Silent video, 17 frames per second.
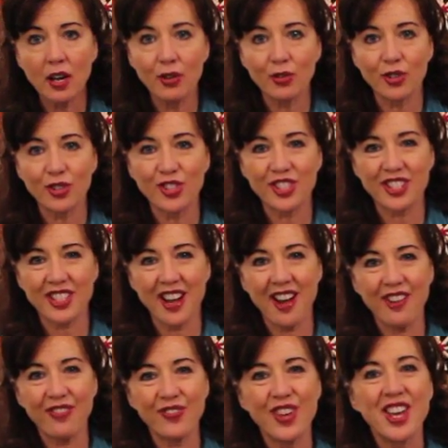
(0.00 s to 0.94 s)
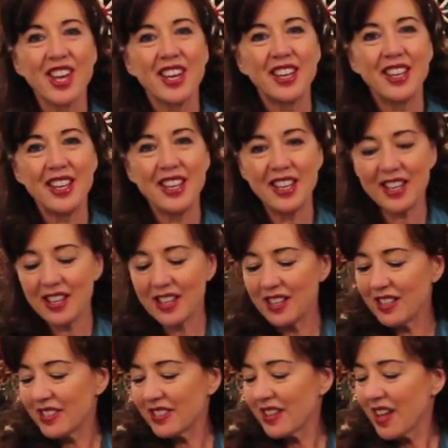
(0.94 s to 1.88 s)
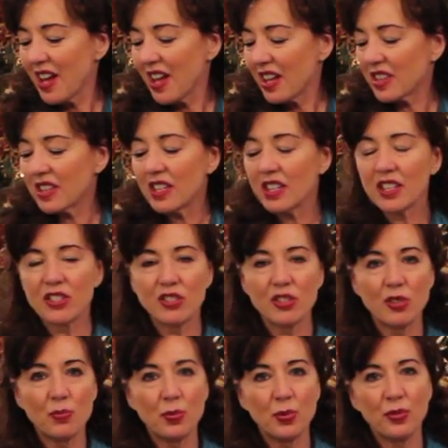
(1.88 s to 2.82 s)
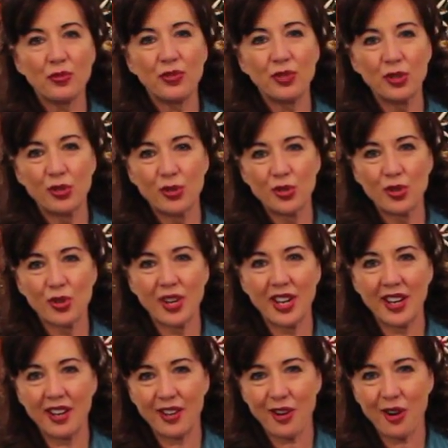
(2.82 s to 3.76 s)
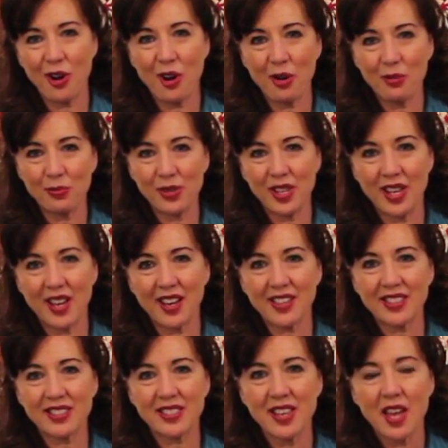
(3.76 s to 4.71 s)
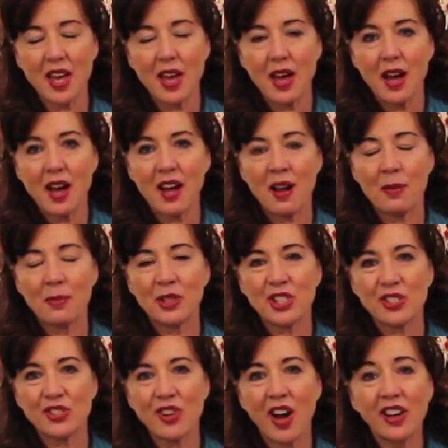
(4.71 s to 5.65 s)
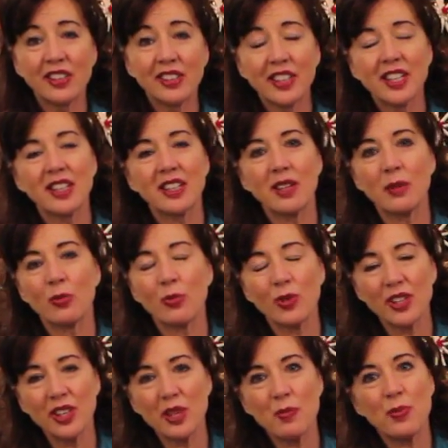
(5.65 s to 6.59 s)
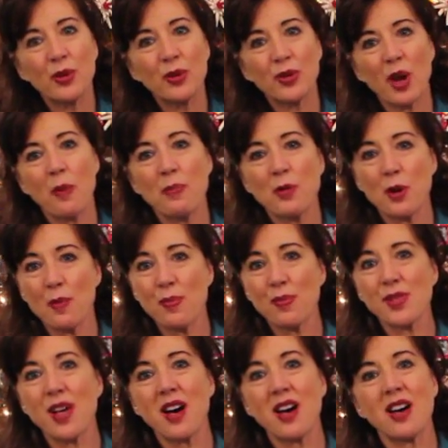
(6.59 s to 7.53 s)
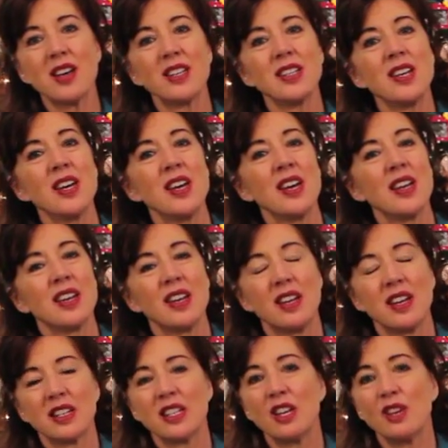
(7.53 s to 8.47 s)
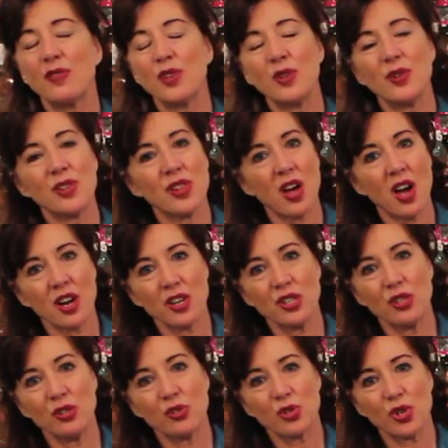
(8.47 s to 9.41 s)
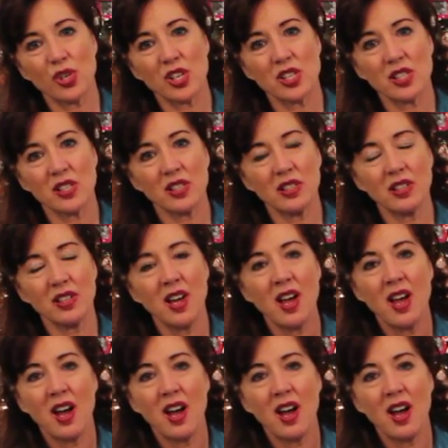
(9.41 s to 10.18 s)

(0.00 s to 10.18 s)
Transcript: odor stuff is the Superfood Green Complex. It's not only going to really build up your blood and give you a lot of nutrition,